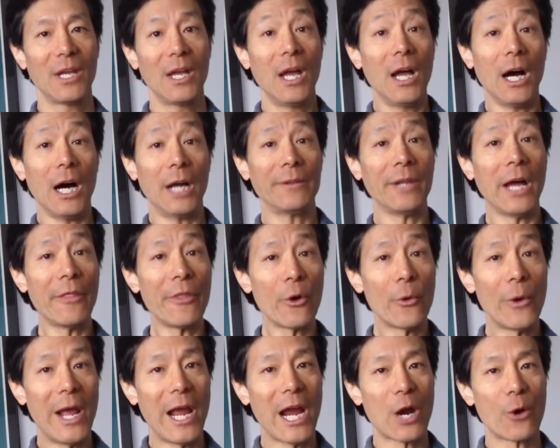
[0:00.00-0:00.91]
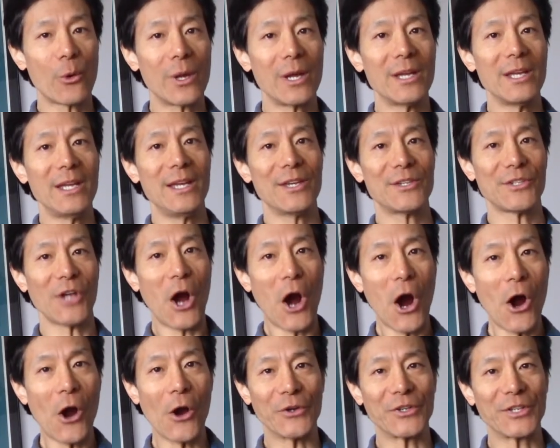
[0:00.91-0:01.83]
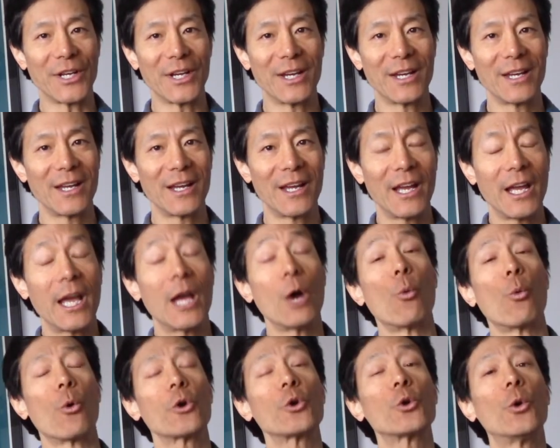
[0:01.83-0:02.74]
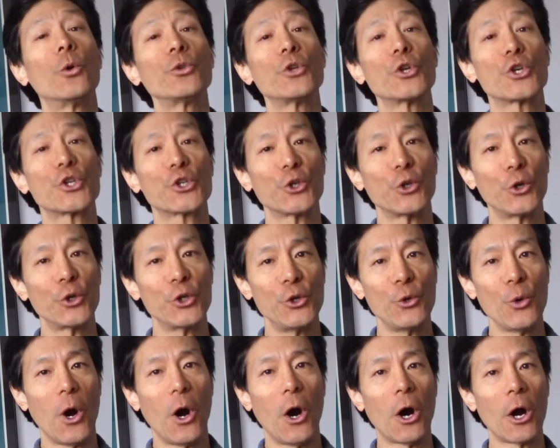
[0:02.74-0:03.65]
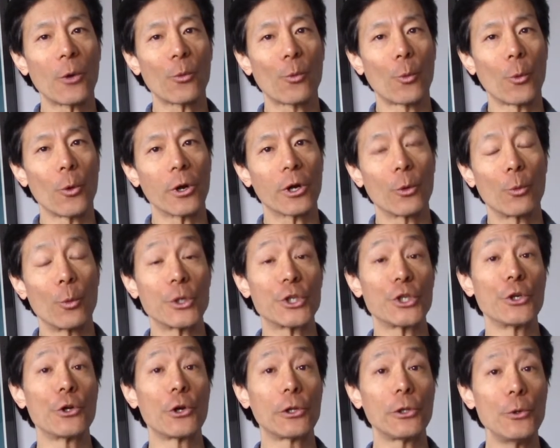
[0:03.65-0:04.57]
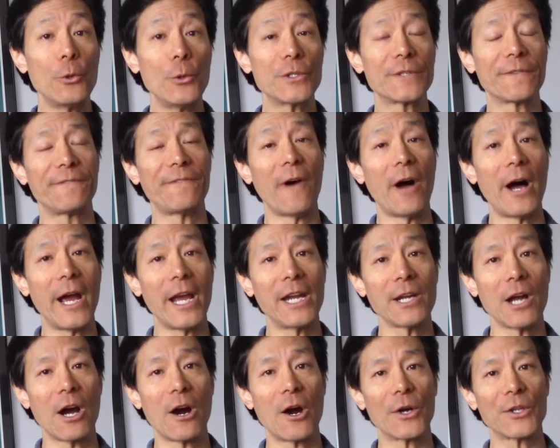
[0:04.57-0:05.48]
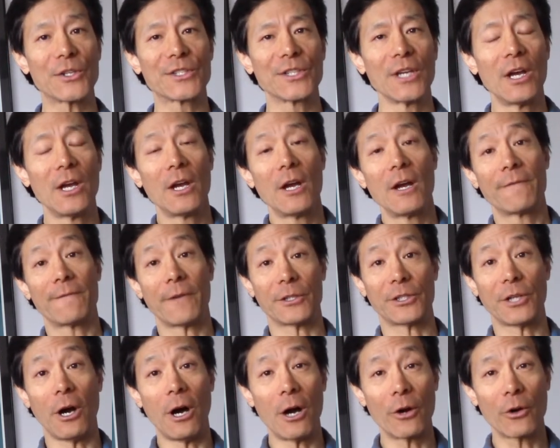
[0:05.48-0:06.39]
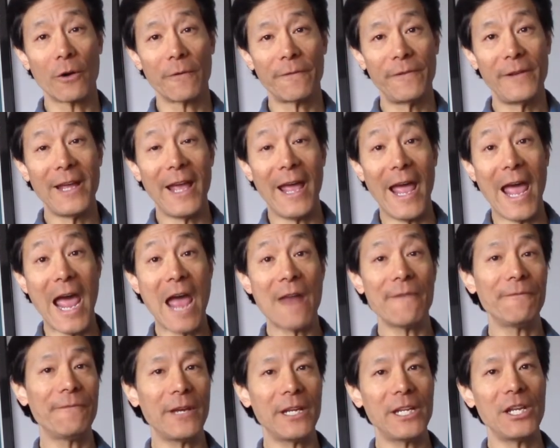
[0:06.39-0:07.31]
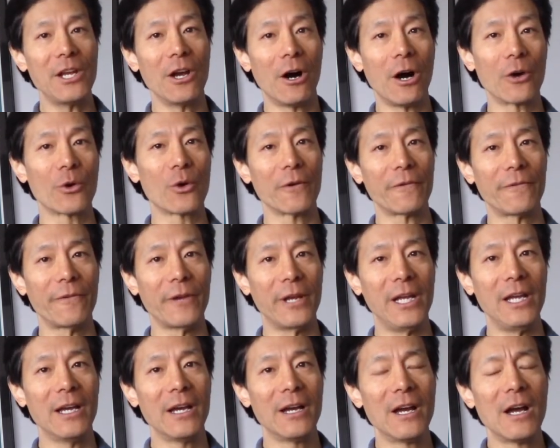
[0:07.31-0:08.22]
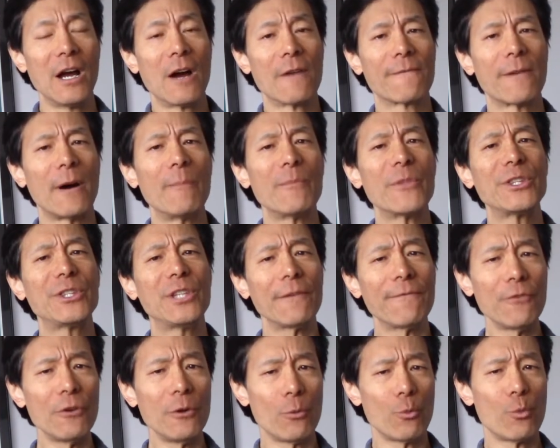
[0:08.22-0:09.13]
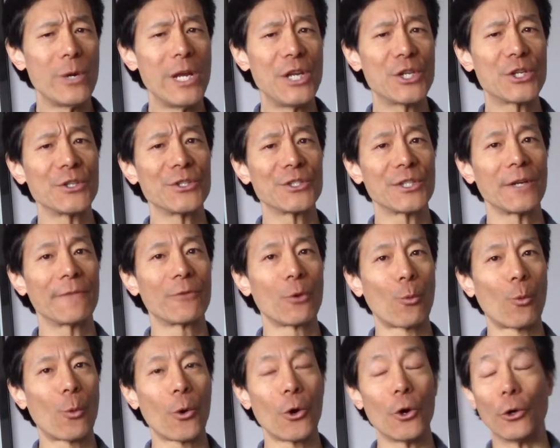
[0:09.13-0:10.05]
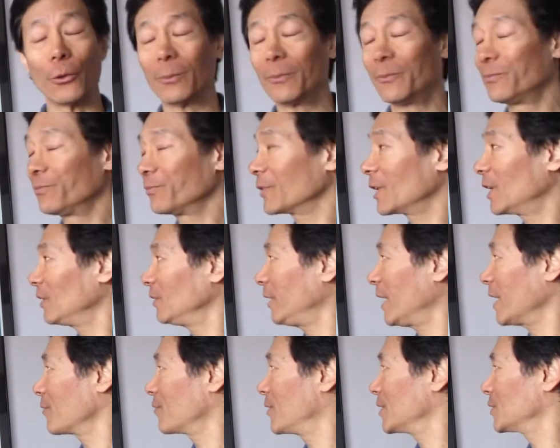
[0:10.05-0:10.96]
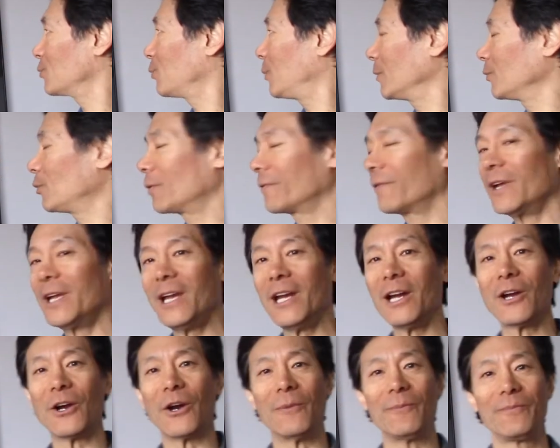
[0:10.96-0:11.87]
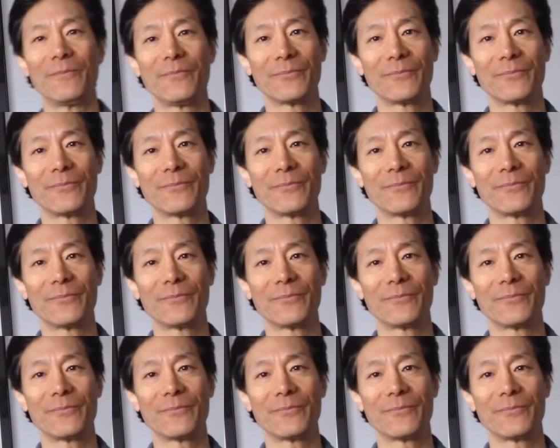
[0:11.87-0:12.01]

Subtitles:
Another area is art. We're going to show you artwork which includes fine arts, photography, and videography from different regions of the world, like this one over here.